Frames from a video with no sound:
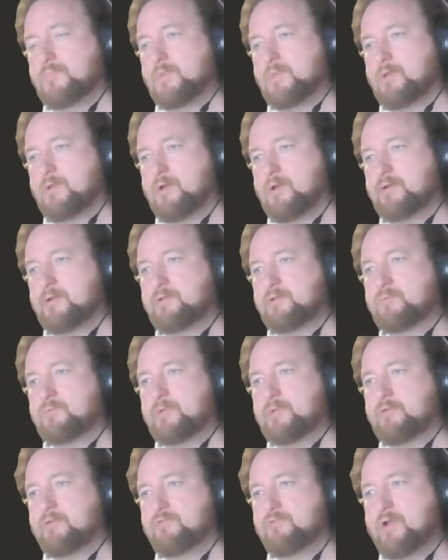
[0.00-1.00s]
And then this would be a
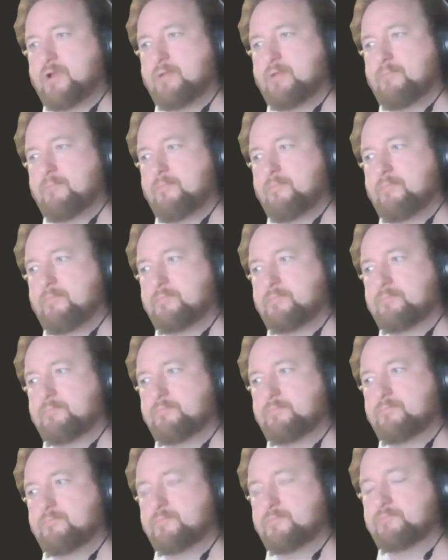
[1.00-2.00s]
threat.
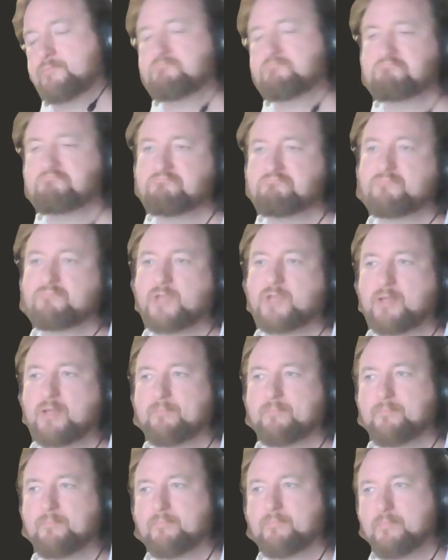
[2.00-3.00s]
Yeah,
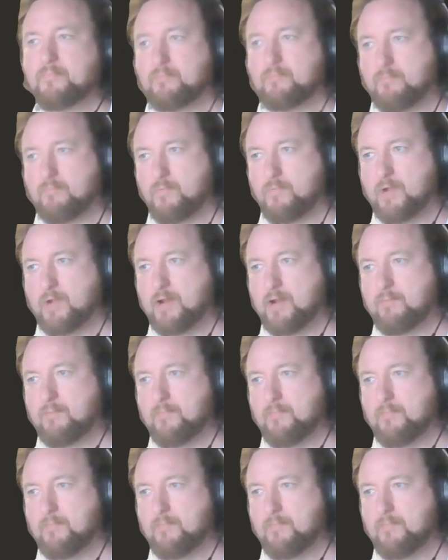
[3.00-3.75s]
okay.